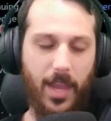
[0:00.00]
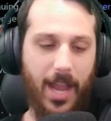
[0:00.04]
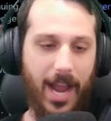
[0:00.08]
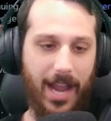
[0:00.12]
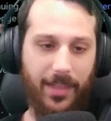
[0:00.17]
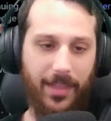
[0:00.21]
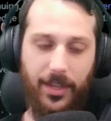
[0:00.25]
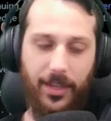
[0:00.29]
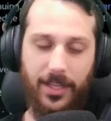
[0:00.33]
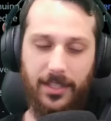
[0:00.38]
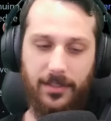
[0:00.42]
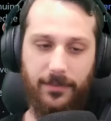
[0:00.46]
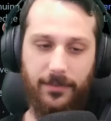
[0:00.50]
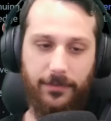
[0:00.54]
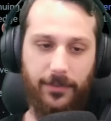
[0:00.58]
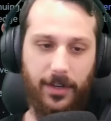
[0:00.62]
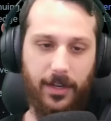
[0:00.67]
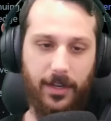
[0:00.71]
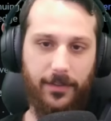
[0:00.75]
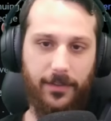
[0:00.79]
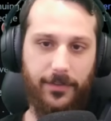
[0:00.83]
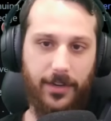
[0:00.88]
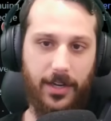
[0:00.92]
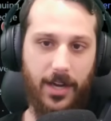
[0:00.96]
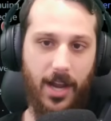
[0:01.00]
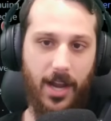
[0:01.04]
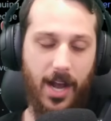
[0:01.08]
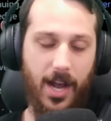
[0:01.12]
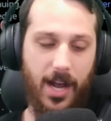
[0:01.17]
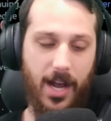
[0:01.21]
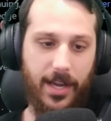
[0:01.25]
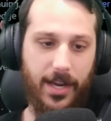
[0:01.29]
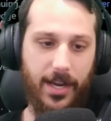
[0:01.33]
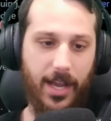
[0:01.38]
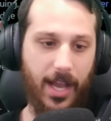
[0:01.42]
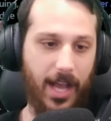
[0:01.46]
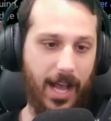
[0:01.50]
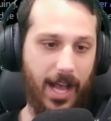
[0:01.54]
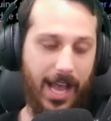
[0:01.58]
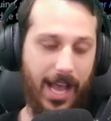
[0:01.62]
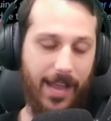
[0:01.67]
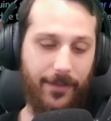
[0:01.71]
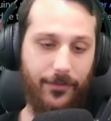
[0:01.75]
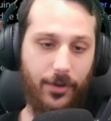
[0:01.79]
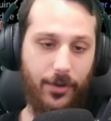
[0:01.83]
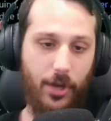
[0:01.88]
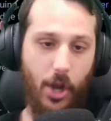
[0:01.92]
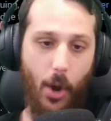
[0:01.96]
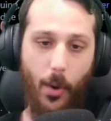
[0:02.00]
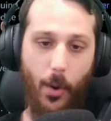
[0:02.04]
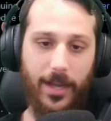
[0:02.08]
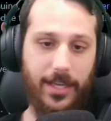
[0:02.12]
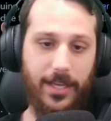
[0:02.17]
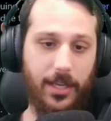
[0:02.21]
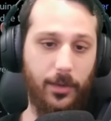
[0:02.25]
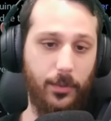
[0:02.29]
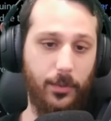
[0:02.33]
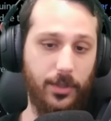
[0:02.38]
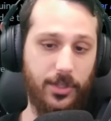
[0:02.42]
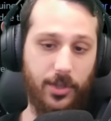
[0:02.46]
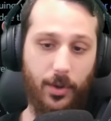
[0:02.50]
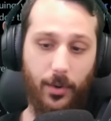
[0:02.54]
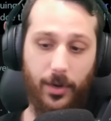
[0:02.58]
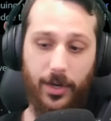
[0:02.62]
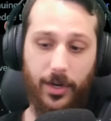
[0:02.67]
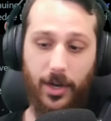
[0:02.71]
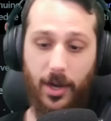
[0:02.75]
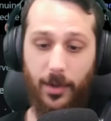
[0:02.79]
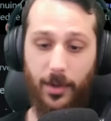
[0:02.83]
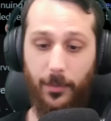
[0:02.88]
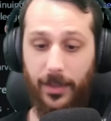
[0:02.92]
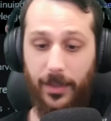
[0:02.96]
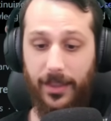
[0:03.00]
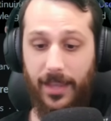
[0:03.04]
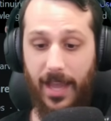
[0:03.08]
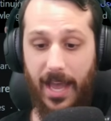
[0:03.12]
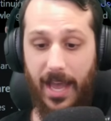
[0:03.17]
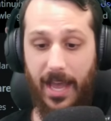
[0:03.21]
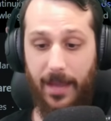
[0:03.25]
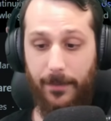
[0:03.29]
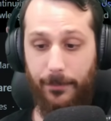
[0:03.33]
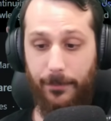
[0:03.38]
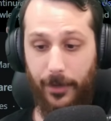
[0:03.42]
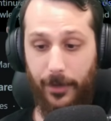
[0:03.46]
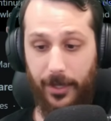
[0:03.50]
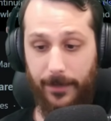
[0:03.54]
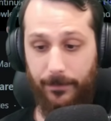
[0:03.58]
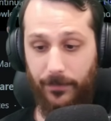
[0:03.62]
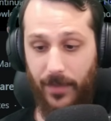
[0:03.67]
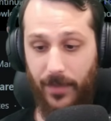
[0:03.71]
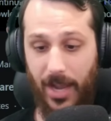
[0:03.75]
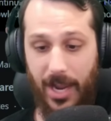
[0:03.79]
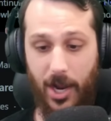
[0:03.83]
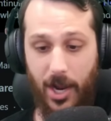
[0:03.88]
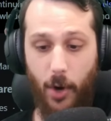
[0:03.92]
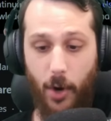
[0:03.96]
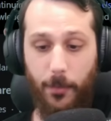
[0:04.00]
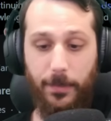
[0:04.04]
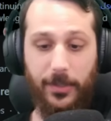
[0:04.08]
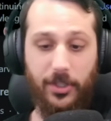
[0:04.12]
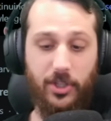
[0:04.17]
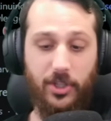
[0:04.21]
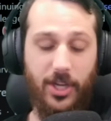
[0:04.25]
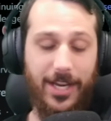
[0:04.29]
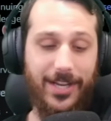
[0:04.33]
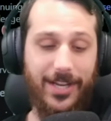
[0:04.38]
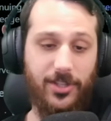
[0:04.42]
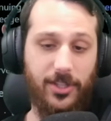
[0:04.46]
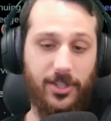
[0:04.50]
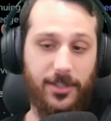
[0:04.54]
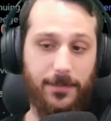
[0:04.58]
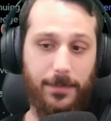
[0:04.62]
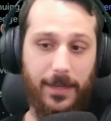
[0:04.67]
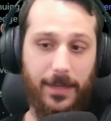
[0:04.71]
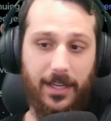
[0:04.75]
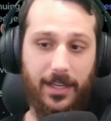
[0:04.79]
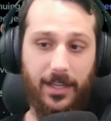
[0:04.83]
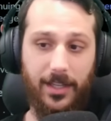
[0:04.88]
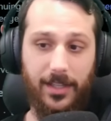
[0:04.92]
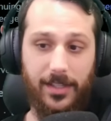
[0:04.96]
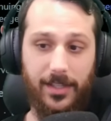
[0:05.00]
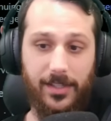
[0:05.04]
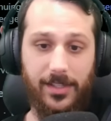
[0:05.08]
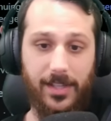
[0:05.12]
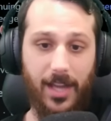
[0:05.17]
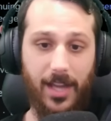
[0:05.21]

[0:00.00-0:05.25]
I think it's very, very odd. I have no idea what's going on with that, but I hope it changes, because